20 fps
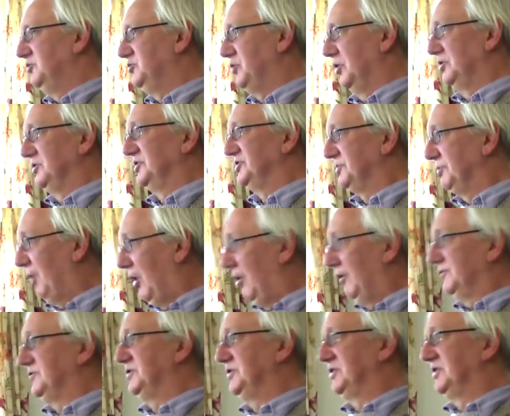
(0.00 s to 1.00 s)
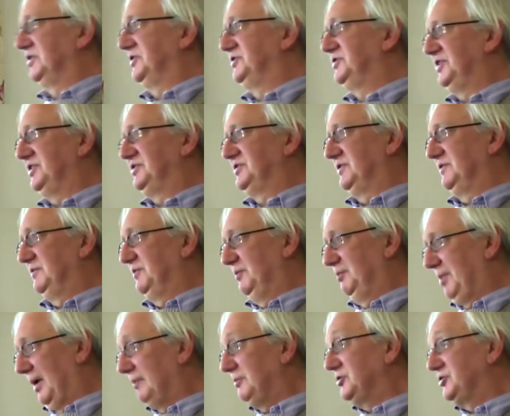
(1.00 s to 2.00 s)
journalism often consists of
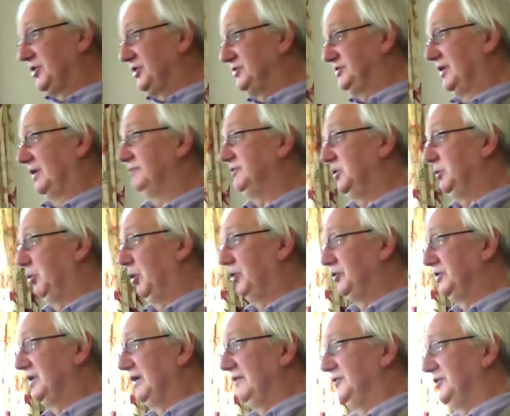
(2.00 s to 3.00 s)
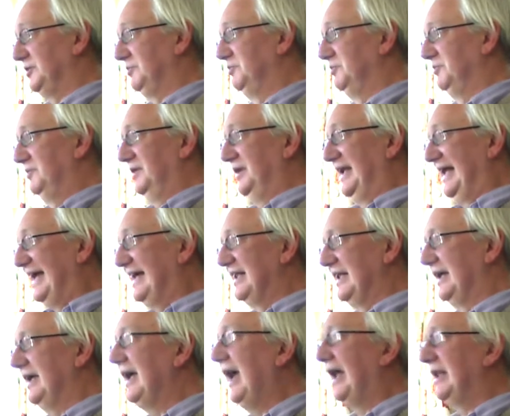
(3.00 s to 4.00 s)
publishing stuff you weren't given
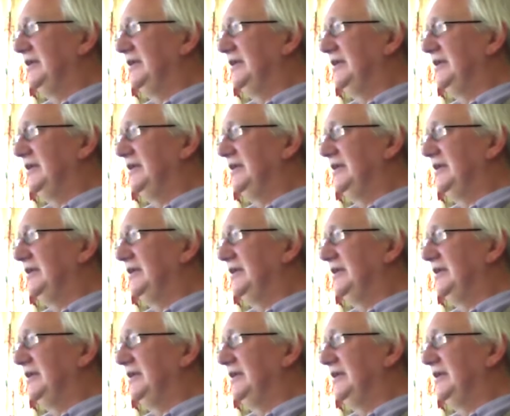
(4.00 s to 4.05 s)
legally.